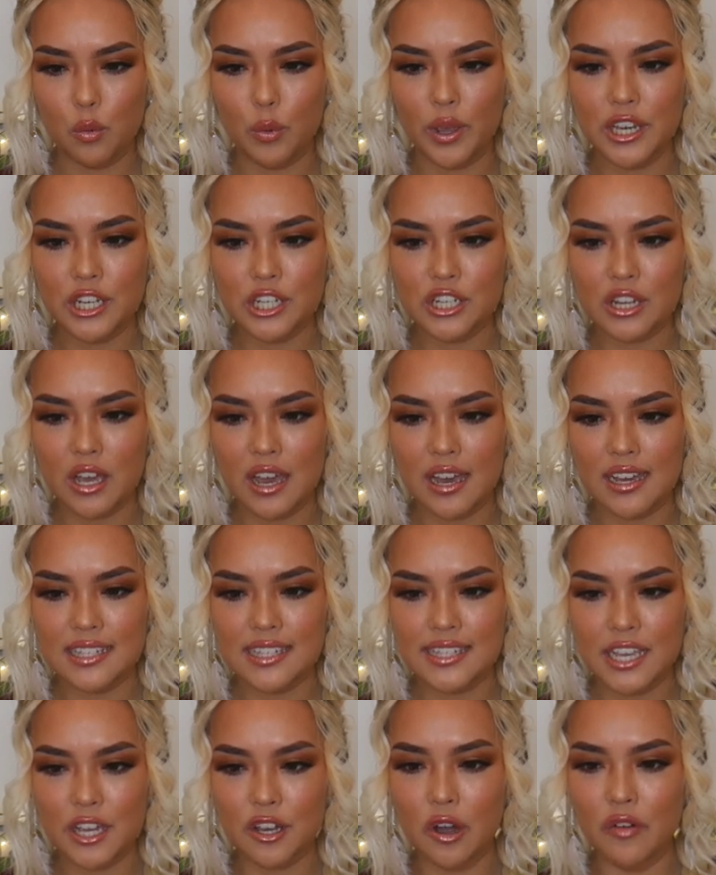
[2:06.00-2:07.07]
which
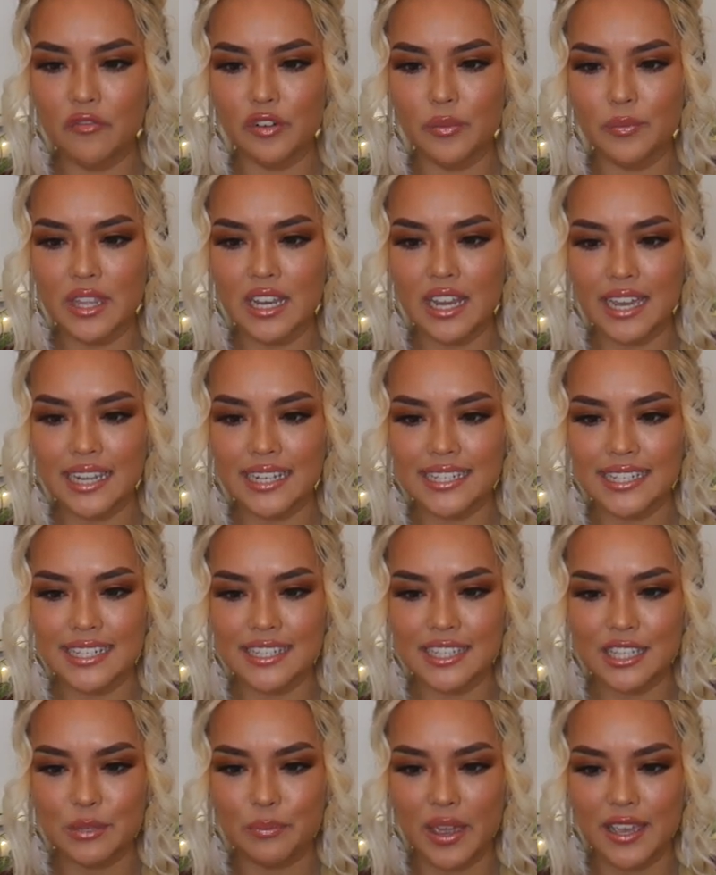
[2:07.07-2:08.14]
sitcom from the 90s
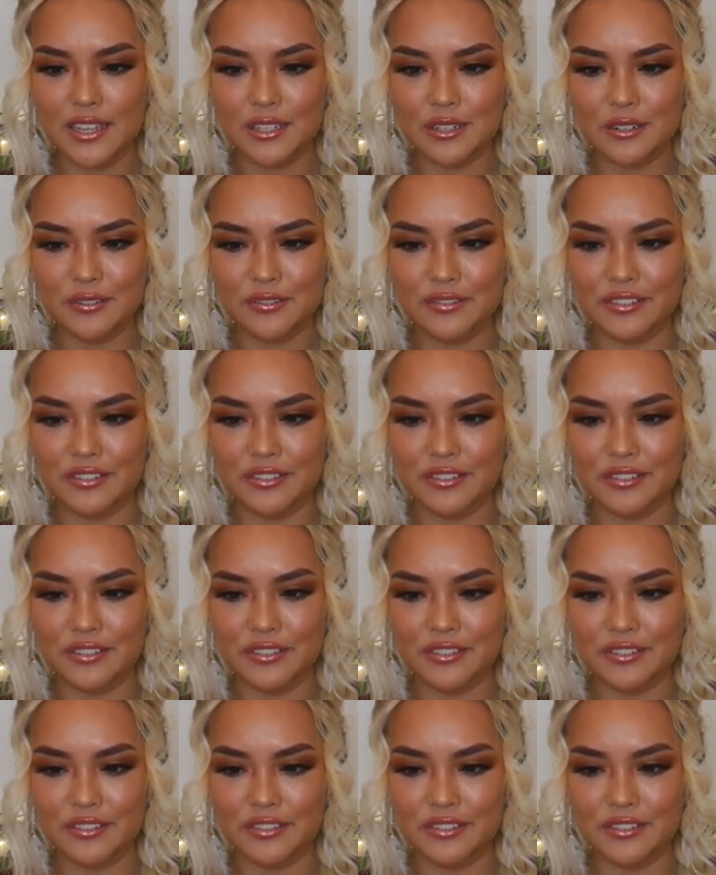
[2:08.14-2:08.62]
it's based off